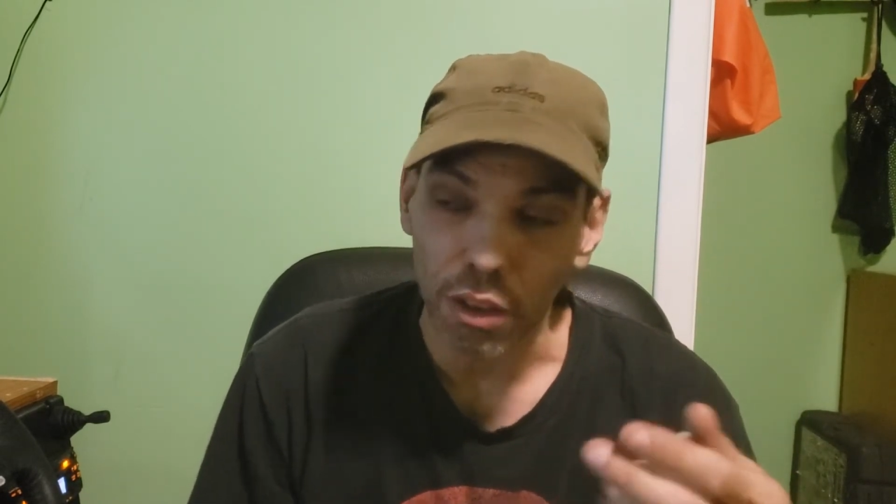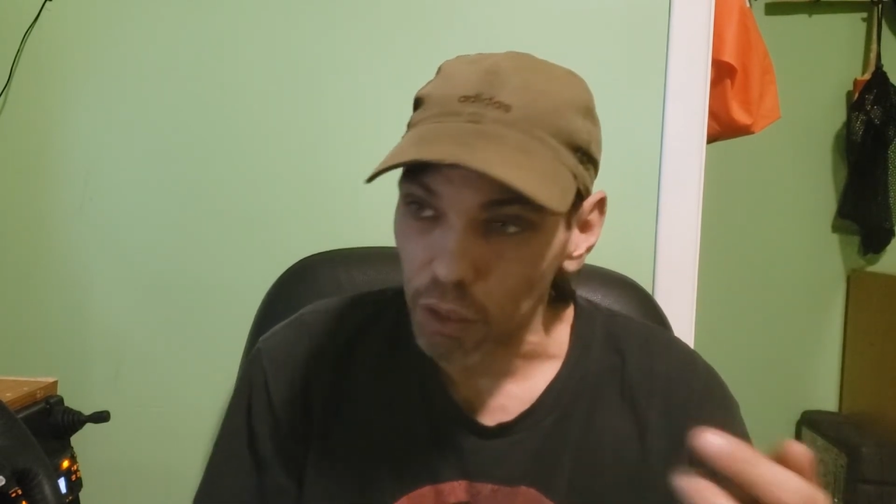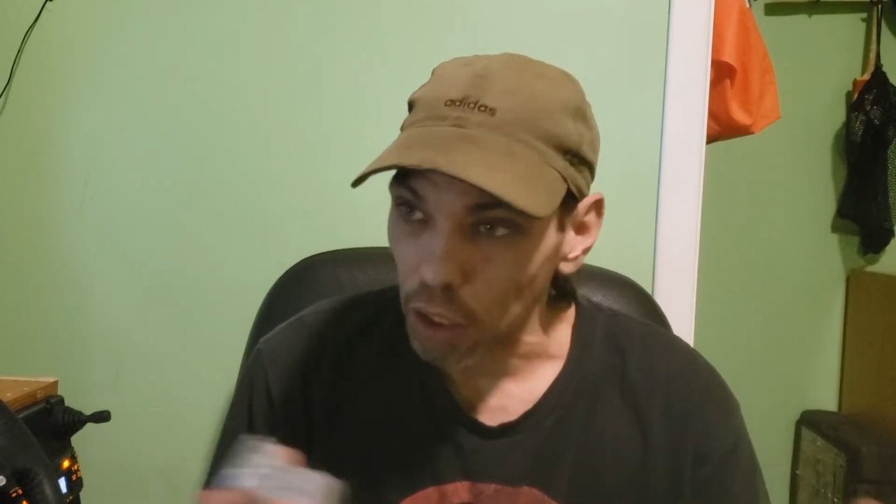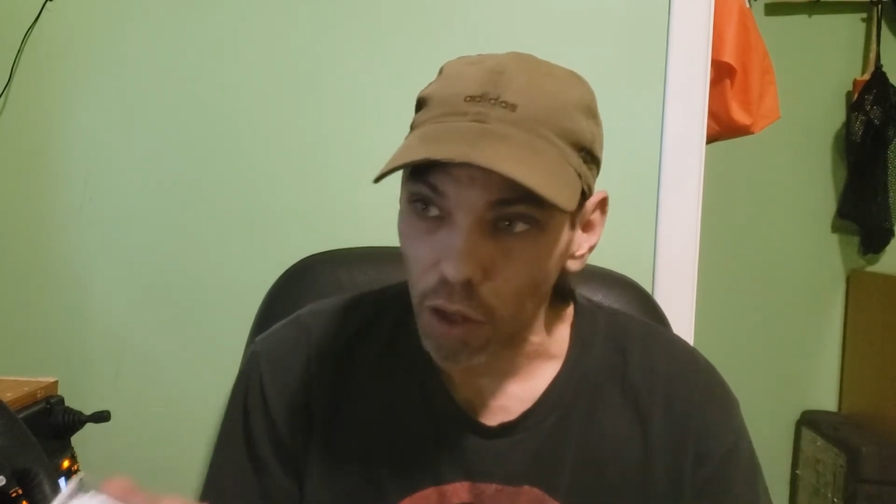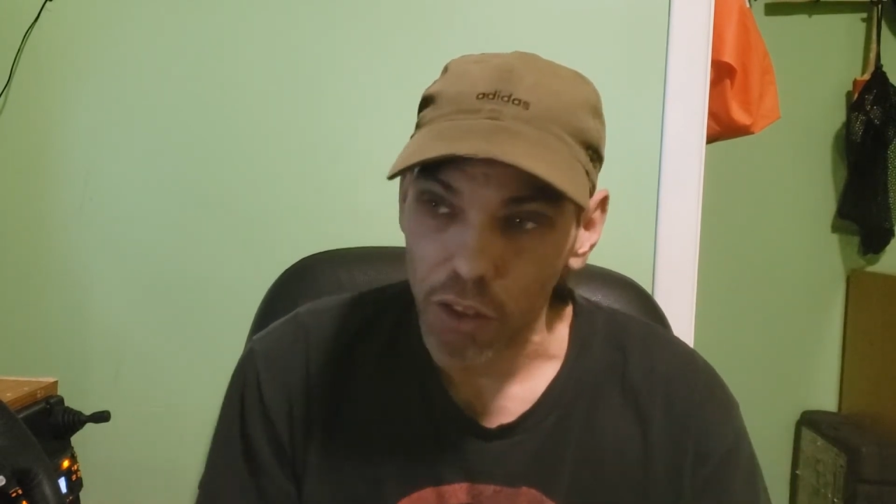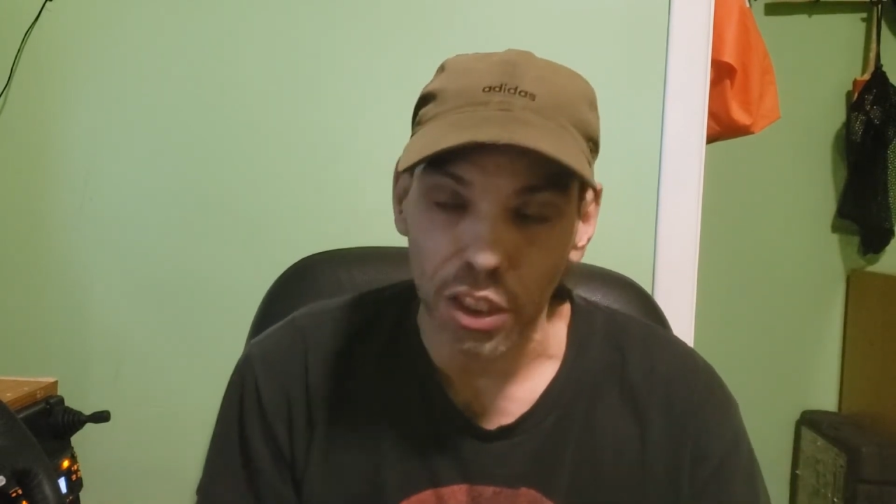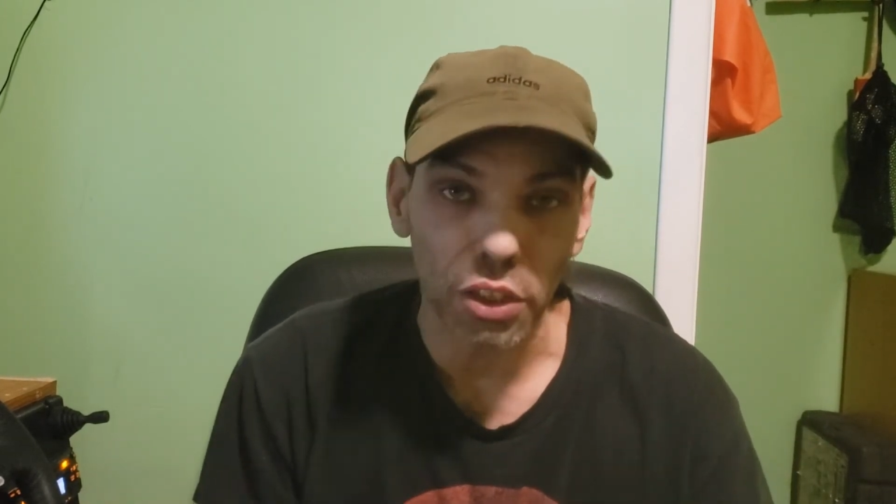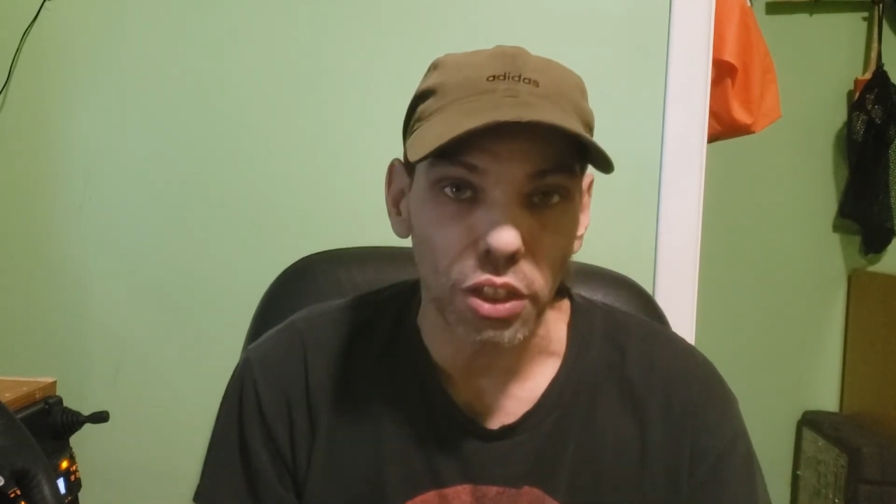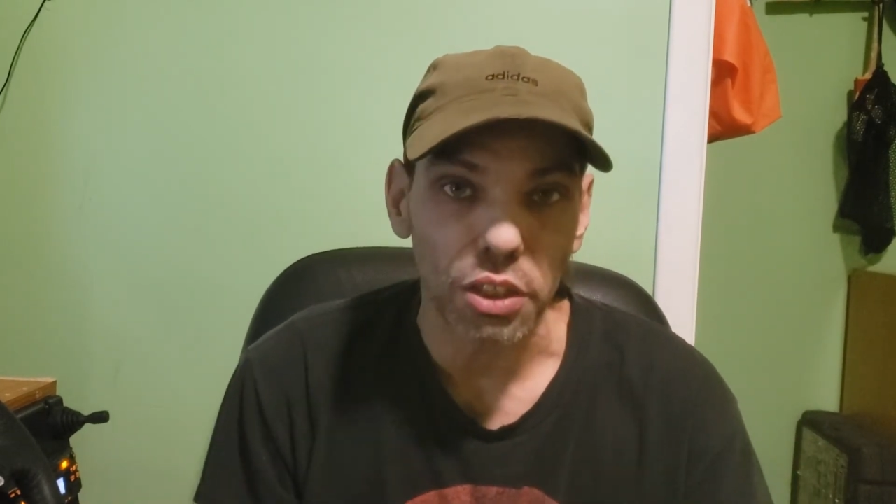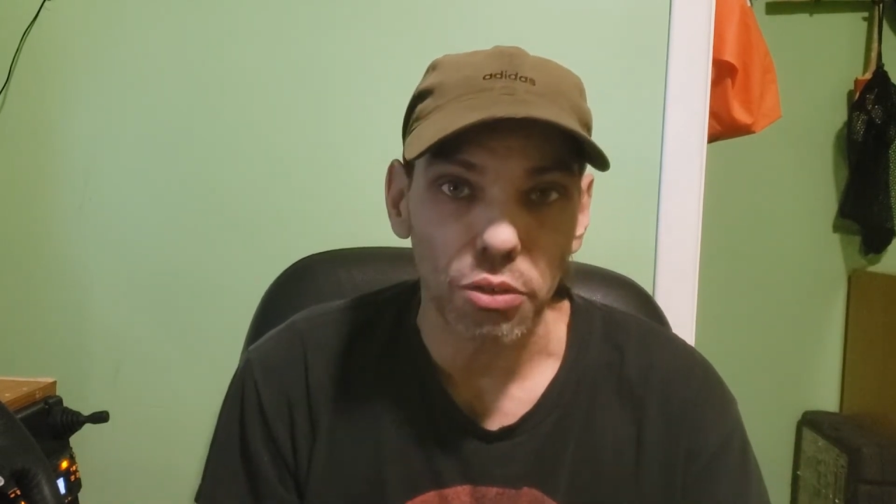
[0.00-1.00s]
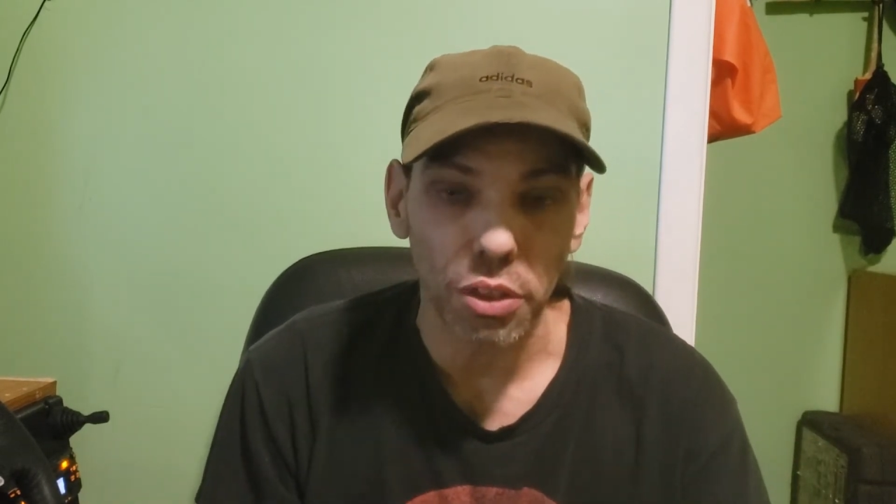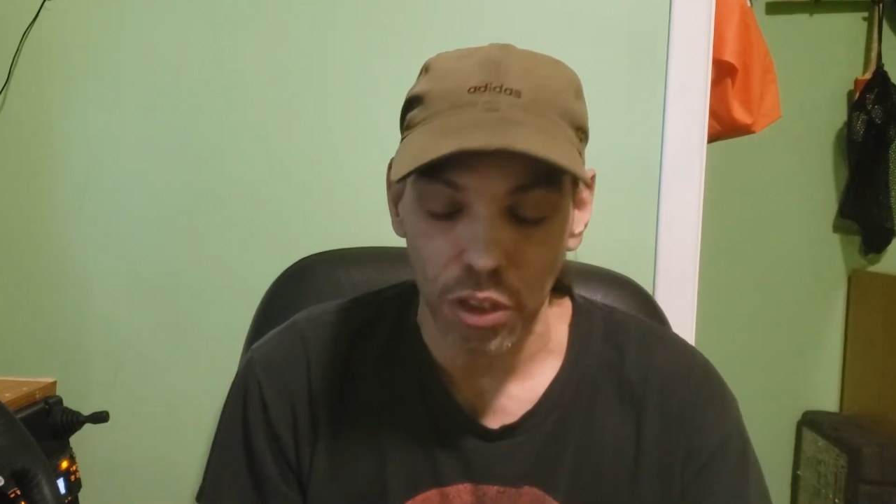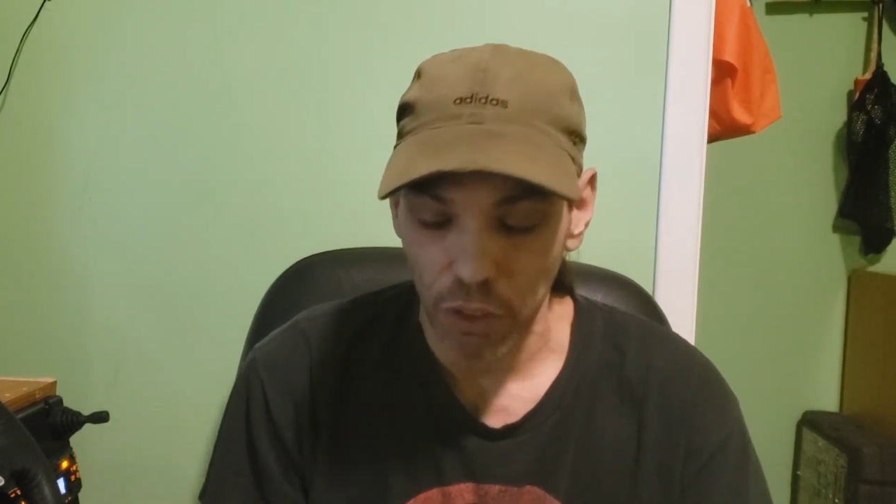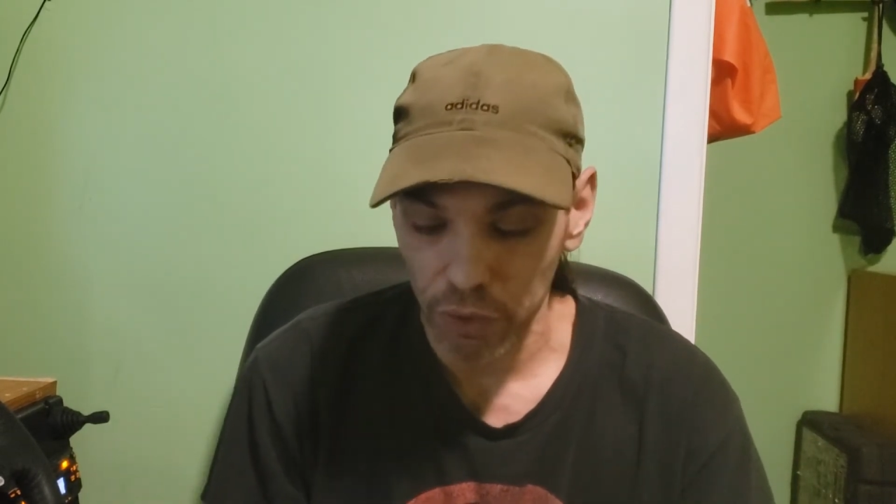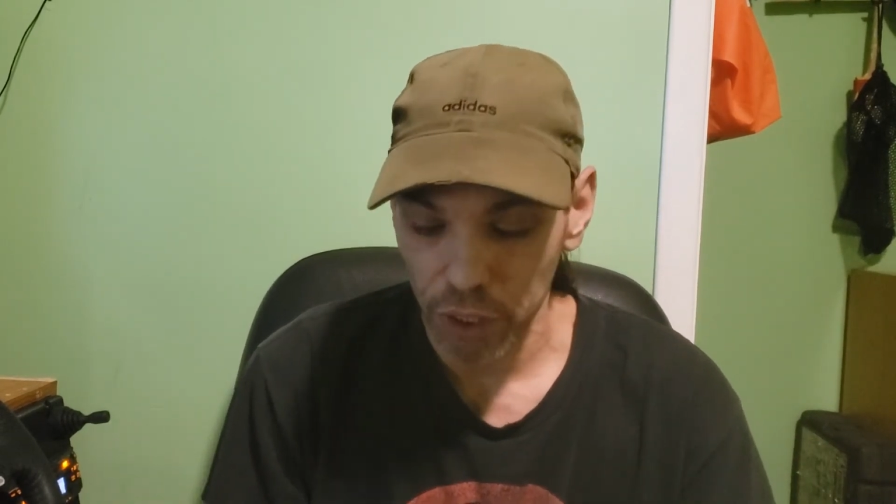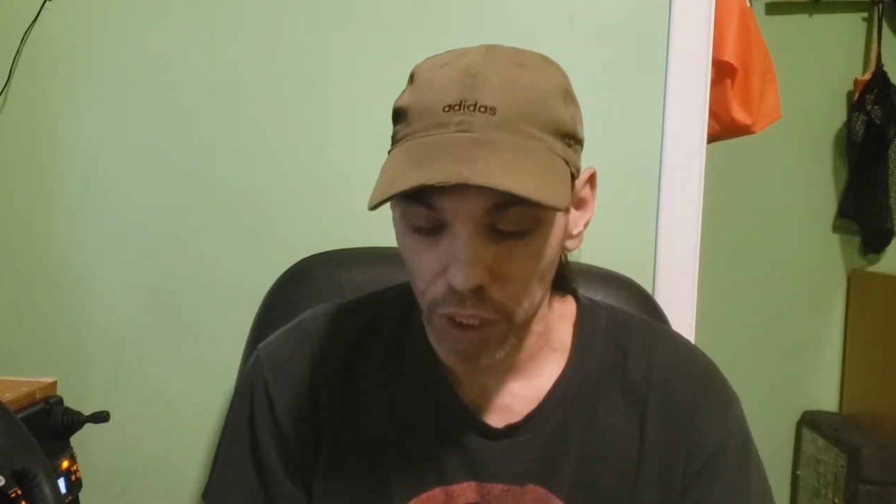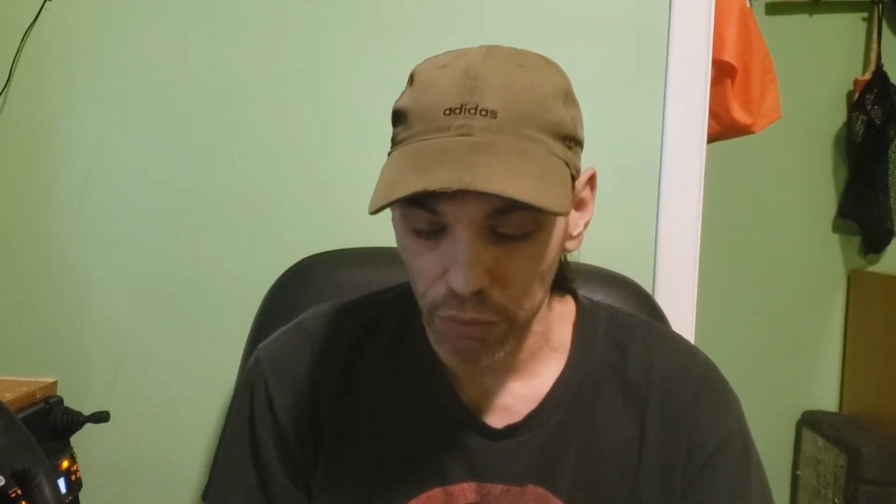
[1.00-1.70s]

I've got all the accessories and everything.